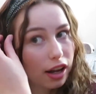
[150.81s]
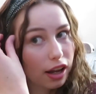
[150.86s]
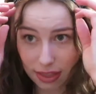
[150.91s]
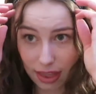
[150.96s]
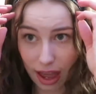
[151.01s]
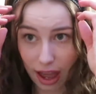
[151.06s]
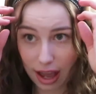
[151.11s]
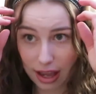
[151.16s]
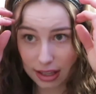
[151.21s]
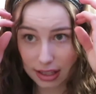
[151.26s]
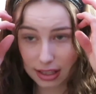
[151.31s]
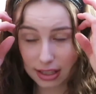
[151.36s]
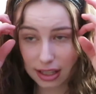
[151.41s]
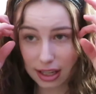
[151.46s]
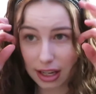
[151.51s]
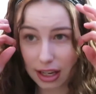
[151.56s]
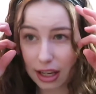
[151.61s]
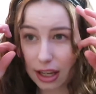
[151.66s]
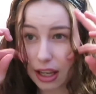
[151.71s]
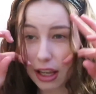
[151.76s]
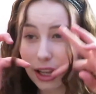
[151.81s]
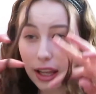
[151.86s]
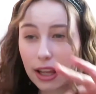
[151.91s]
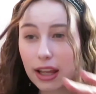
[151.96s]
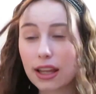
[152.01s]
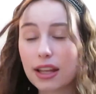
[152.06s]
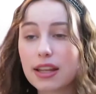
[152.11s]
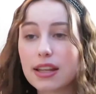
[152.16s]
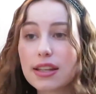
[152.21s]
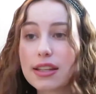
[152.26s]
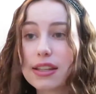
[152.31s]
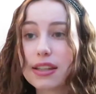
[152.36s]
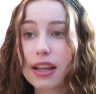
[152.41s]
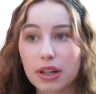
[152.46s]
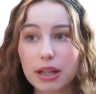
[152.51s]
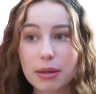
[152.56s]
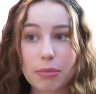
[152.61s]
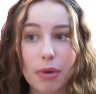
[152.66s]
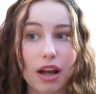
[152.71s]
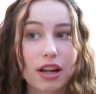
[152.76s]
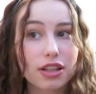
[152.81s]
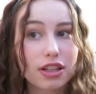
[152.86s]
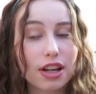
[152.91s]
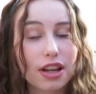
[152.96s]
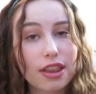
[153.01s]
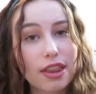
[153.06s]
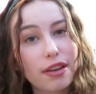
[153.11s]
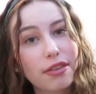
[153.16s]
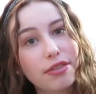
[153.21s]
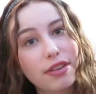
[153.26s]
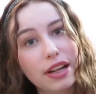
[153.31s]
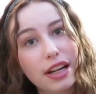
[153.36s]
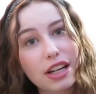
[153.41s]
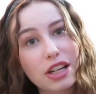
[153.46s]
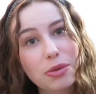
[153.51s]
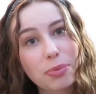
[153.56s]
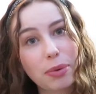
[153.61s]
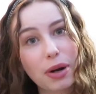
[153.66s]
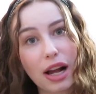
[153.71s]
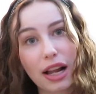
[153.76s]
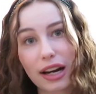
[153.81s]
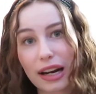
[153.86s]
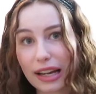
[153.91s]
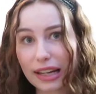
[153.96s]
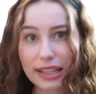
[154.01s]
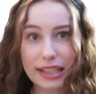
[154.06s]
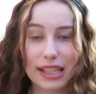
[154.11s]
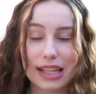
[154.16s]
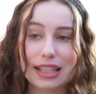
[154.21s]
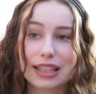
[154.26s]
that is pretty much the finished product.